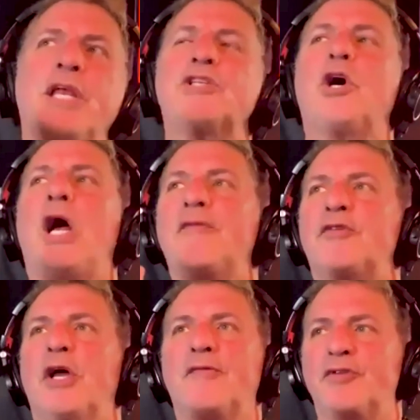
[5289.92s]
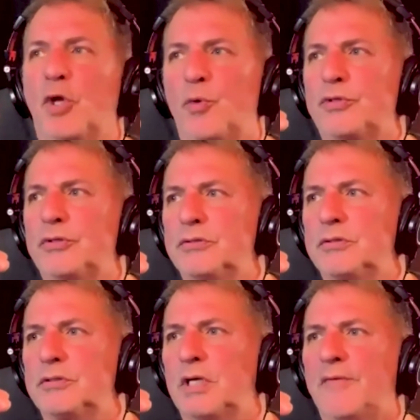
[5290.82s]
guitar I've got of note,
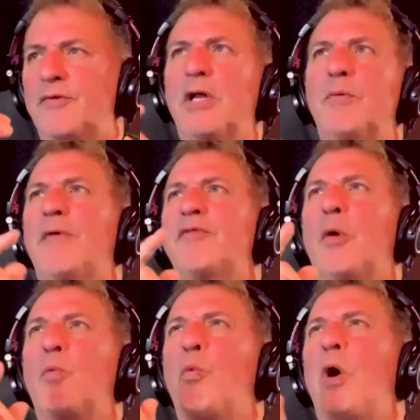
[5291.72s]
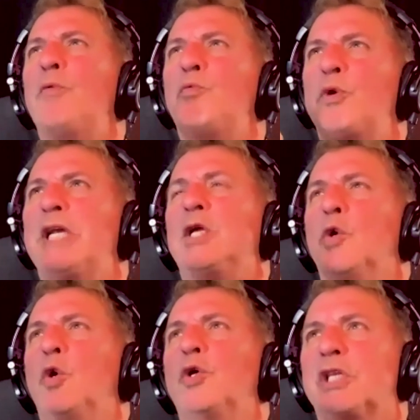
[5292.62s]
I've got I've got one really
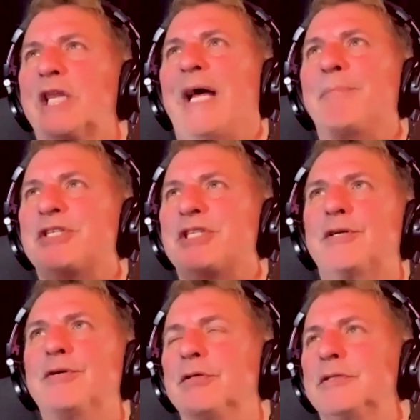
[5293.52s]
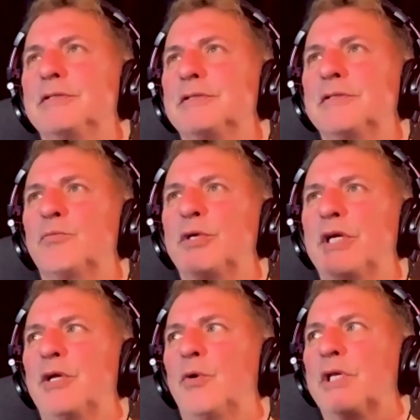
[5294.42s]
old lap steel,
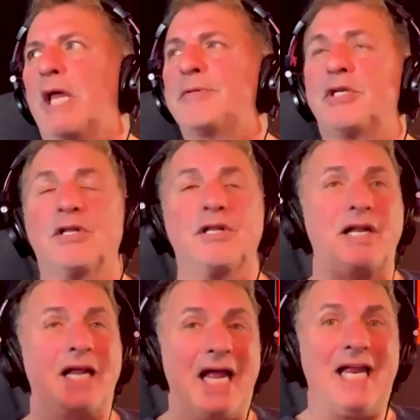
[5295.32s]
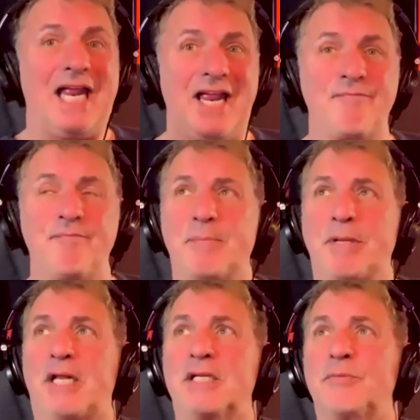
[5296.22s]
really old lap steel that a guy gave me
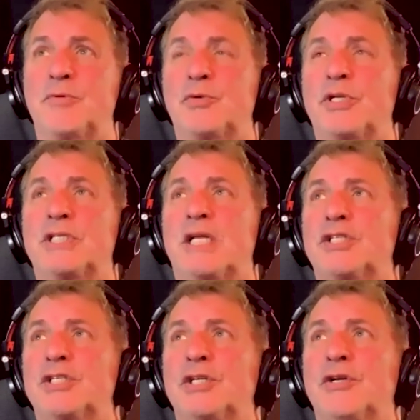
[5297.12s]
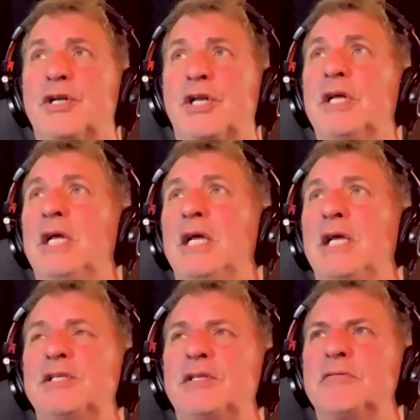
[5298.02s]
because he was doing sessions here, and he
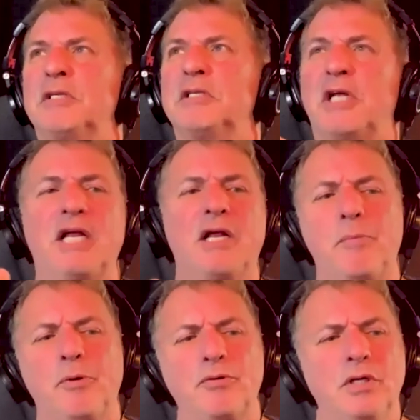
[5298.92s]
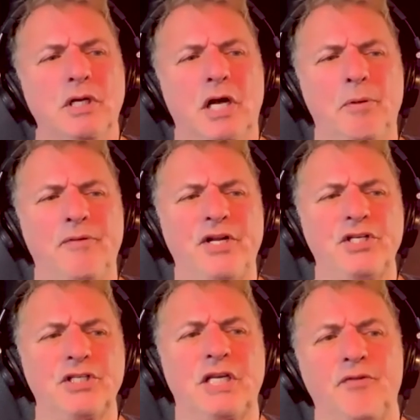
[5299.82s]
he said, "Hey, how about how about if I
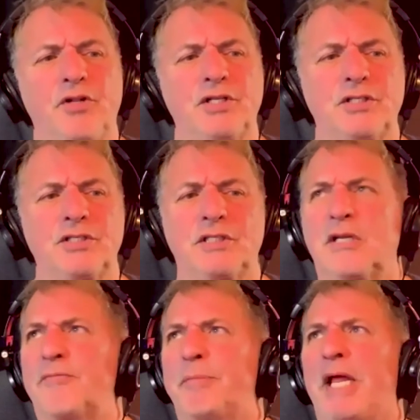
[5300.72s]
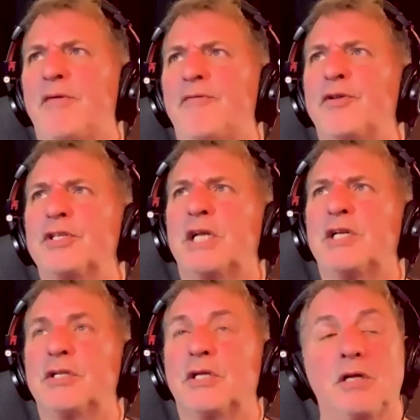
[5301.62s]
just give you this instead of paying for the
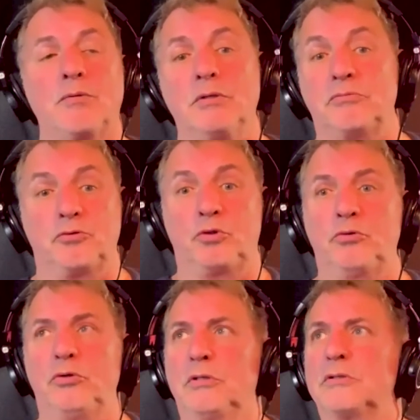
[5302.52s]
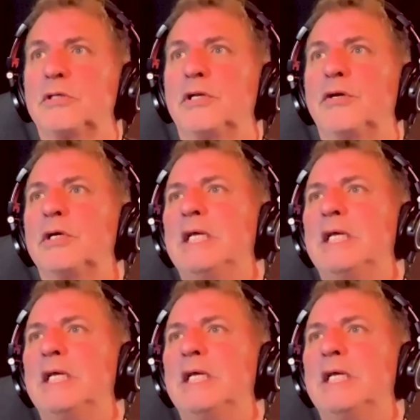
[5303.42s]
session today?" I went, oh, "Cool, you know."